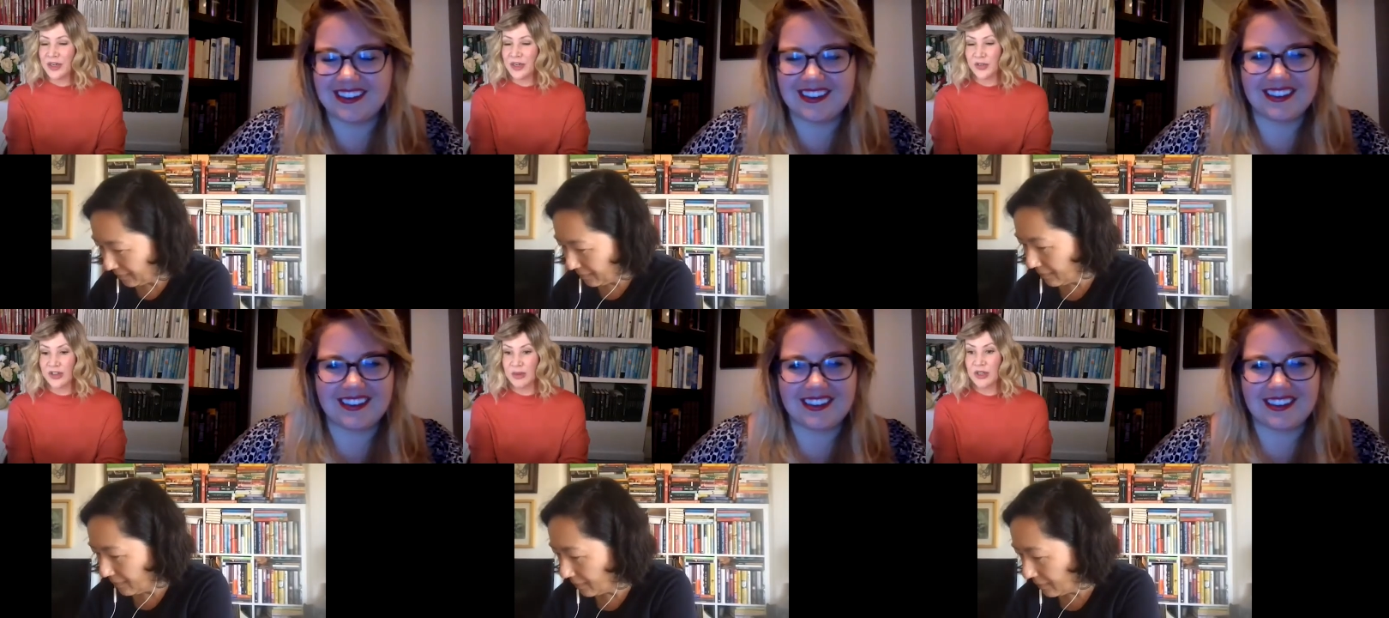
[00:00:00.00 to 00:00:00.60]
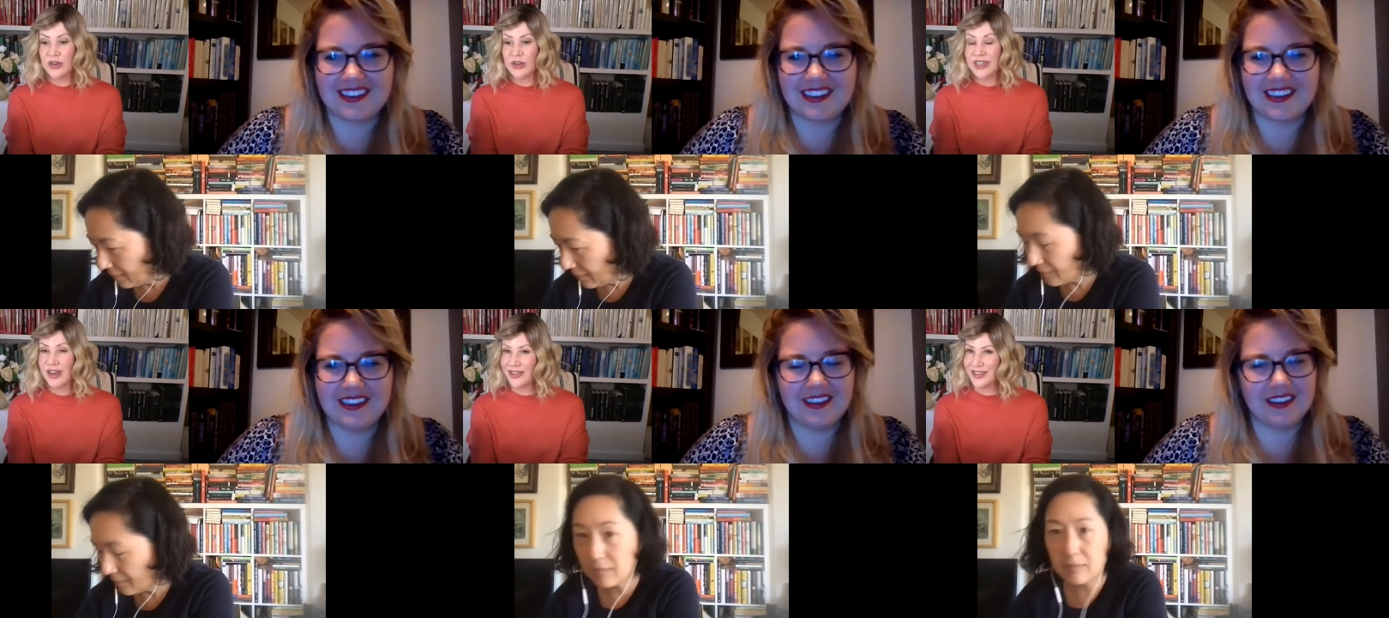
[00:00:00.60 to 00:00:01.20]
Speaker 1: freshman year in
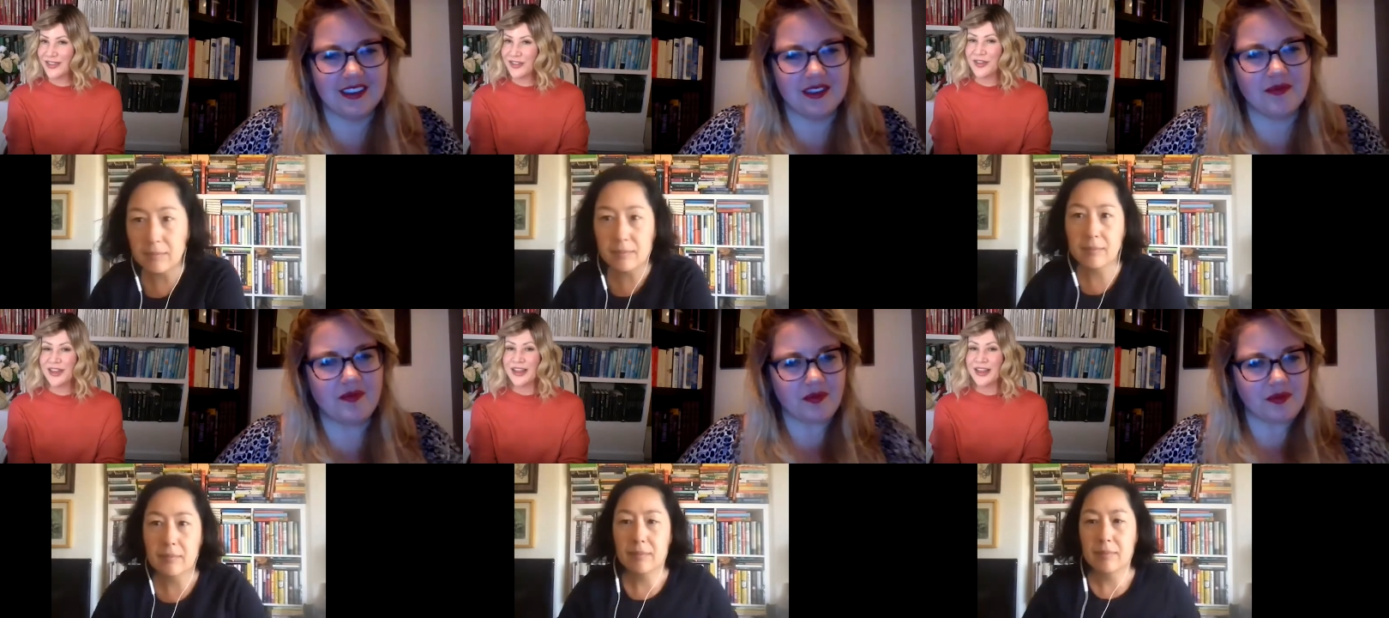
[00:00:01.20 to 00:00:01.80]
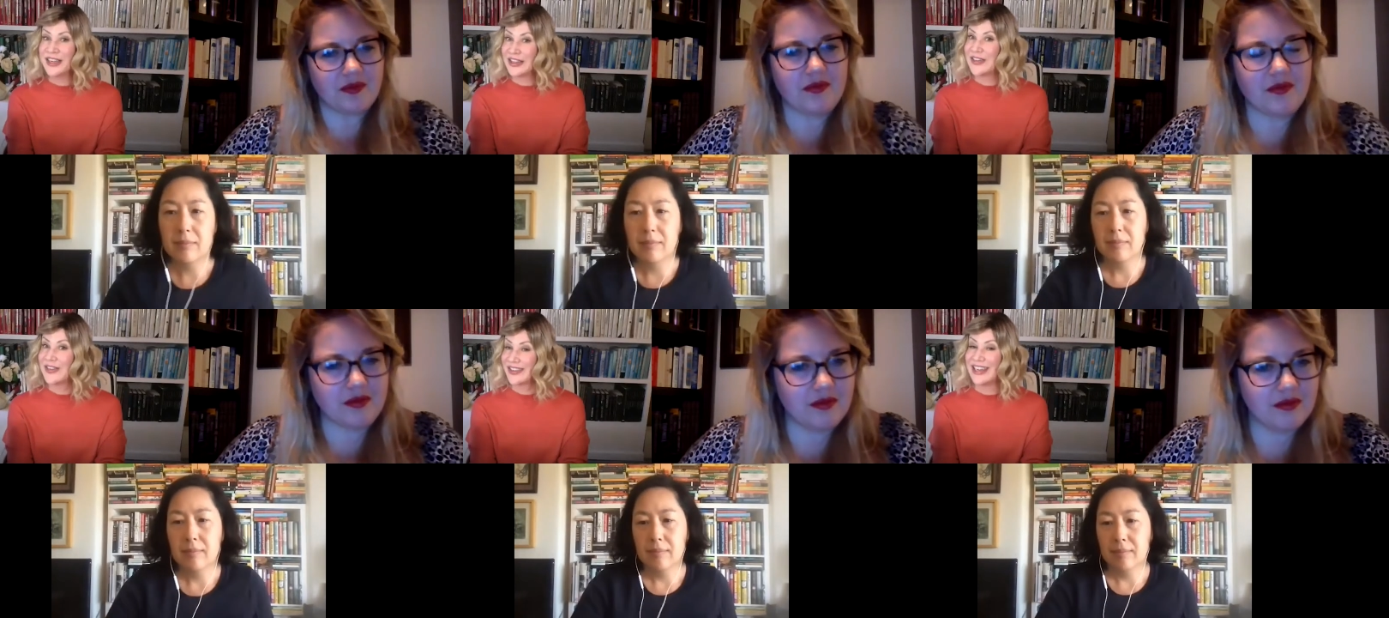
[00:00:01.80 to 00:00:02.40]
college. So they are very
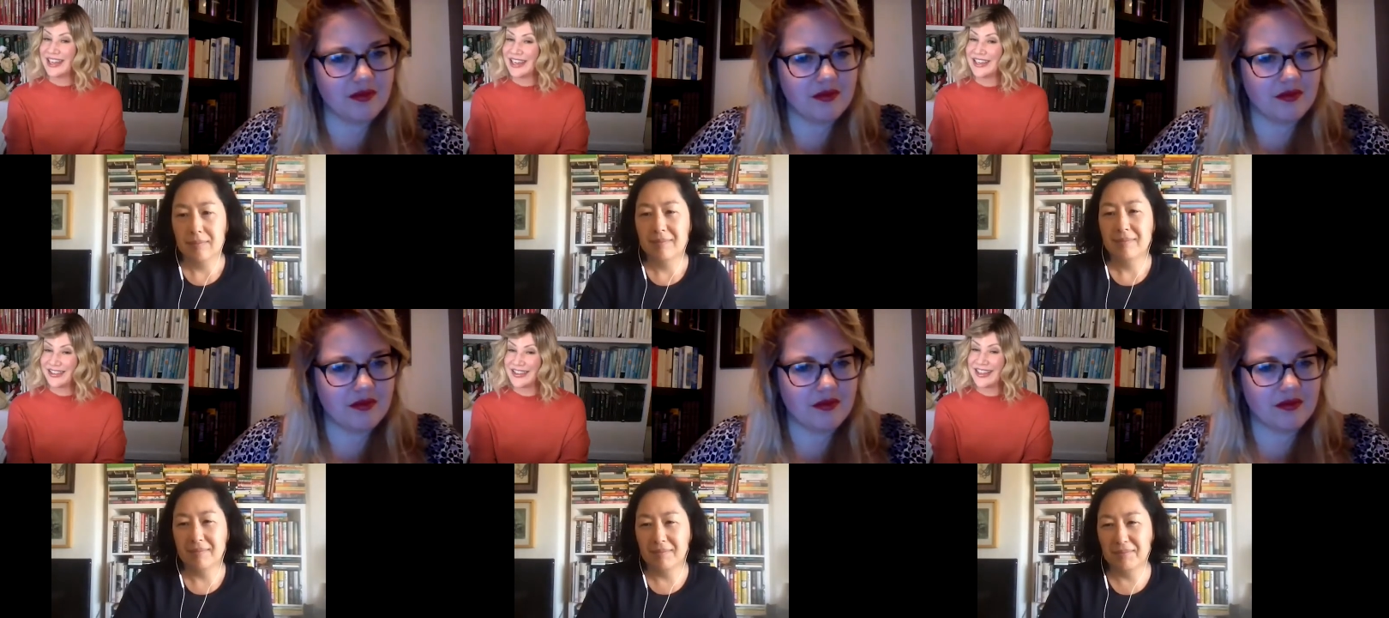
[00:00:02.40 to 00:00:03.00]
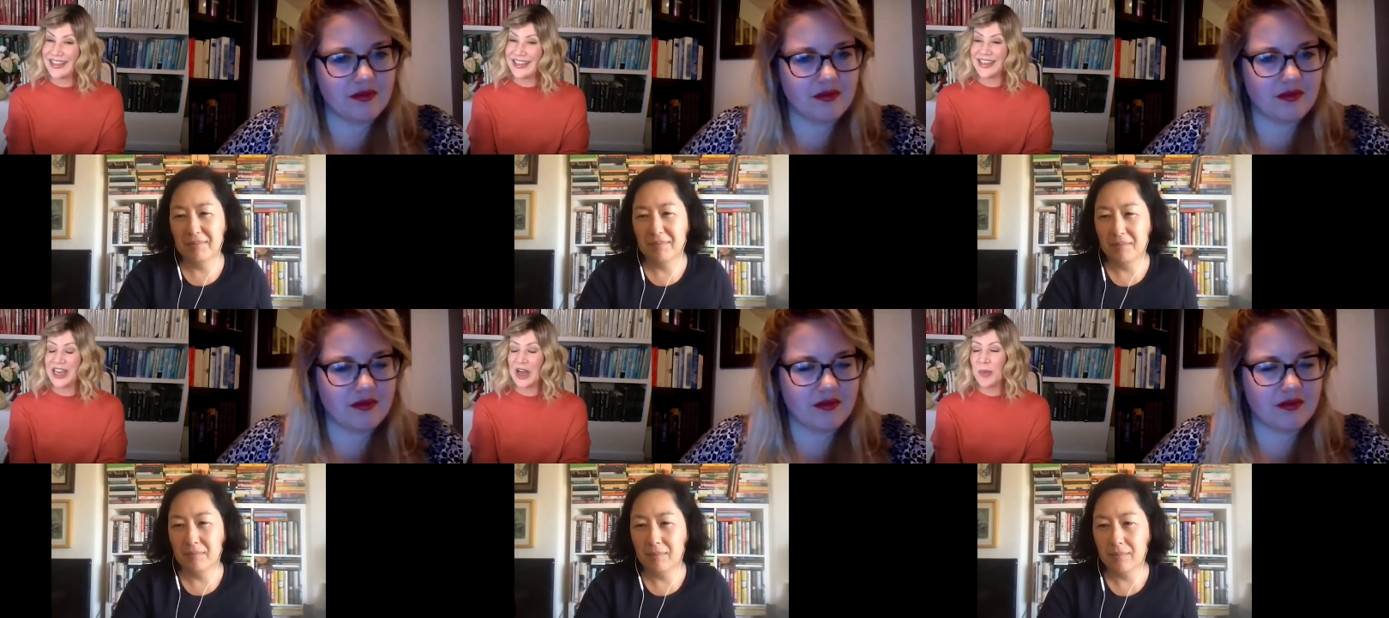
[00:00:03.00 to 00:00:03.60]
close in age. They
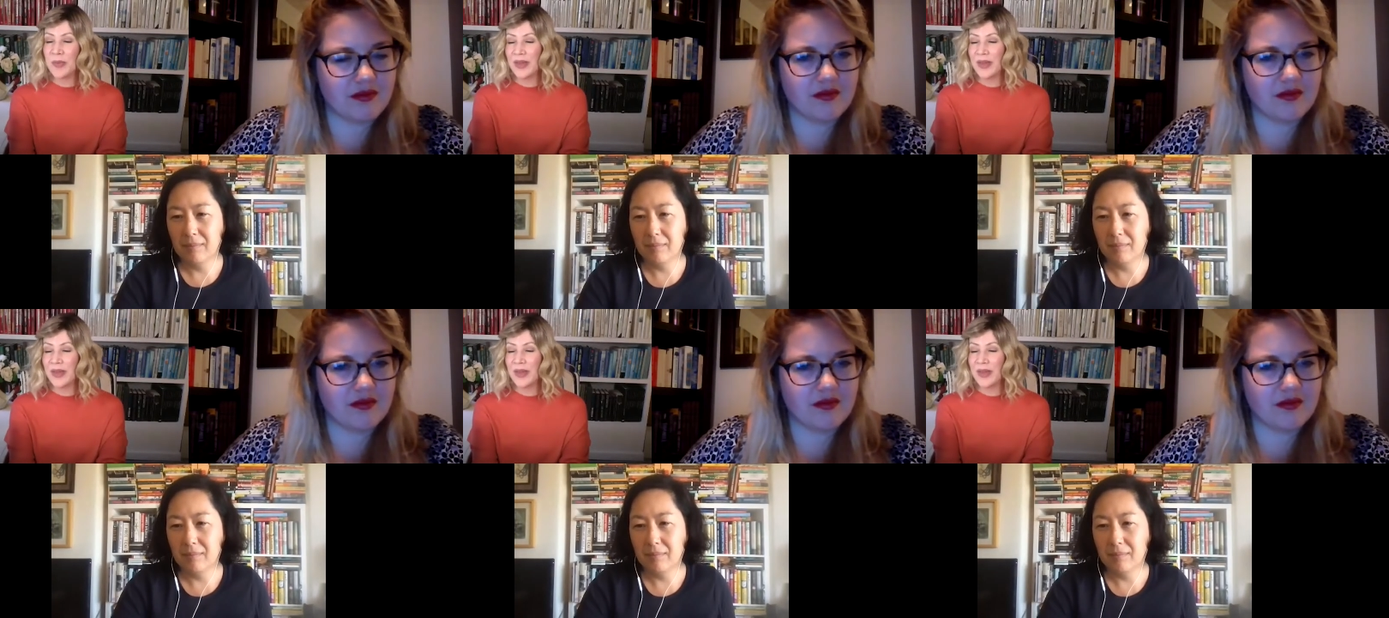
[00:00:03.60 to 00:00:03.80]
mm-hmm. are.